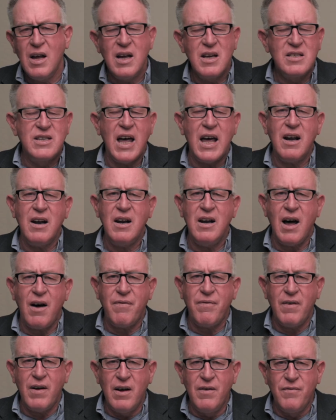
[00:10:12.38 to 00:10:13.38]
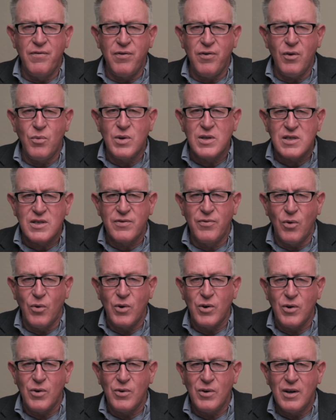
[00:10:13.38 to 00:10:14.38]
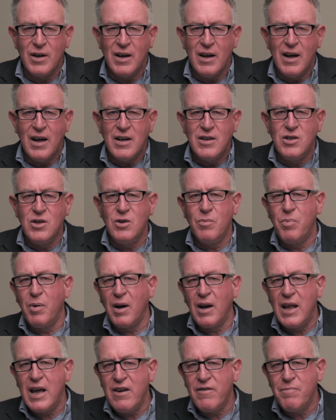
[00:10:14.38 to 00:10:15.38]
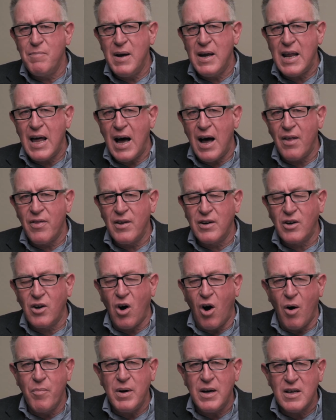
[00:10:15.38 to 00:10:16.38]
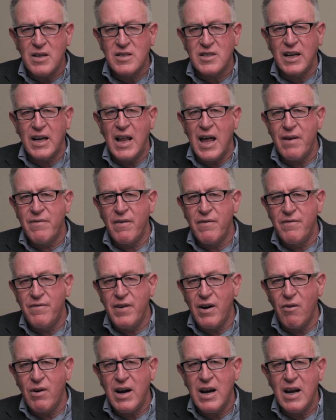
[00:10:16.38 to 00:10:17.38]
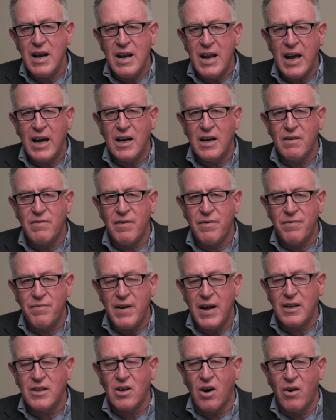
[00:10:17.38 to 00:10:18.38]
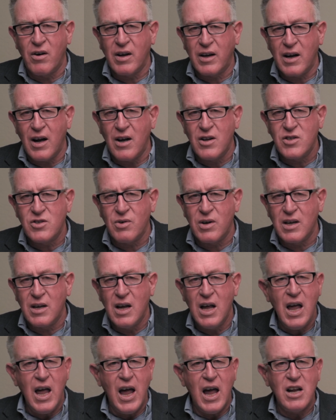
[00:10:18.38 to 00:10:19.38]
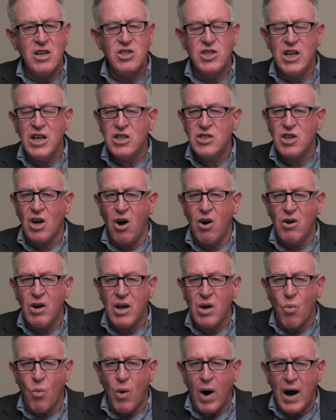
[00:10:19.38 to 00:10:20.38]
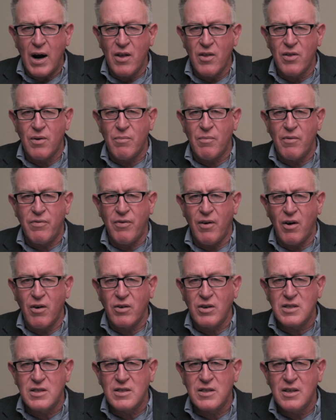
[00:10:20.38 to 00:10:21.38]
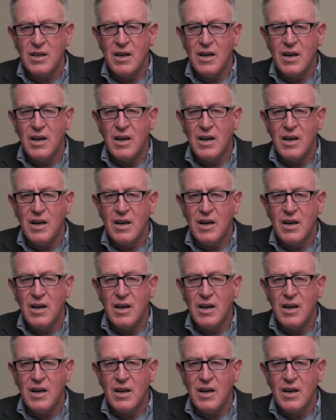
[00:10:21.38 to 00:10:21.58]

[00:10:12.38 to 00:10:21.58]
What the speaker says: Is that enough influence for you? Do you believe me now that communists can have a very negative effect on a country? And she's only one of them, folks.